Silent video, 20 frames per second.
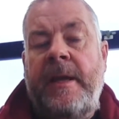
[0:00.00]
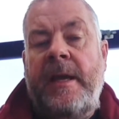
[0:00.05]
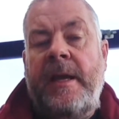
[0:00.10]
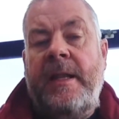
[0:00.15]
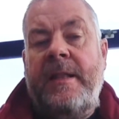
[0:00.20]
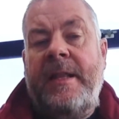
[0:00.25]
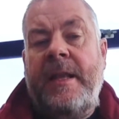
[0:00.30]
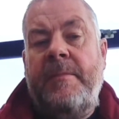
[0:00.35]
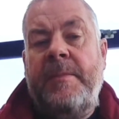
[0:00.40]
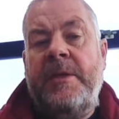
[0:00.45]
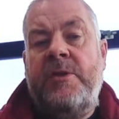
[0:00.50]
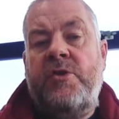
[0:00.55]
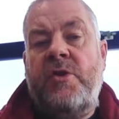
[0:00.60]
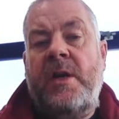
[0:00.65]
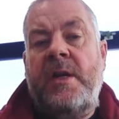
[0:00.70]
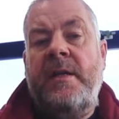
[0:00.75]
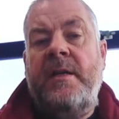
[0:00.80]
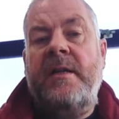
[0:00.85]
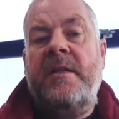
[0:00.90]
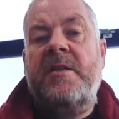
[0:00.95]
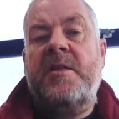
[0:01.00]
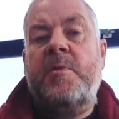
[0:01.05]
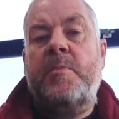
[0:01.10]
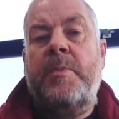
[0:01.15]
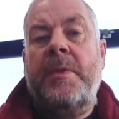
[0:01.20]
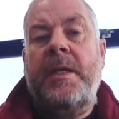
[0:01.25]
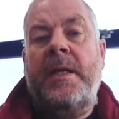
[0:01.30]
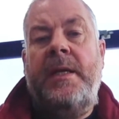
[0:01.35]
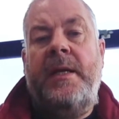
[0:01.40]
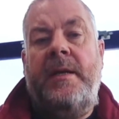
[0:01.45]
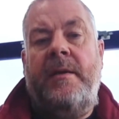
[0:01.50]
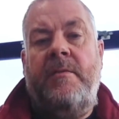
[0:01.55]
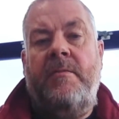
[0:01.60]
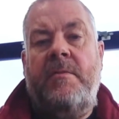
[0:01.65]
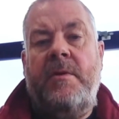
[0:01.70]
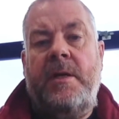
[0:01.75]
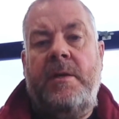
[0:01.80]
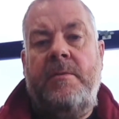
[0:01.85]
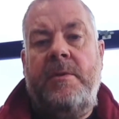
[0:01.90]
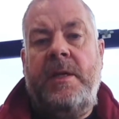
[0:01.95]
And let me try and explain
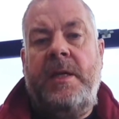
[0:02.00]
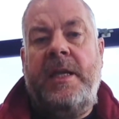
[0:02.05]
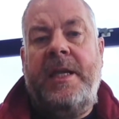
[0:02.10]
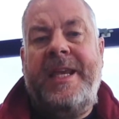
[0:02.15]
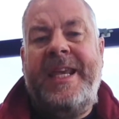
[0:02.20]
why we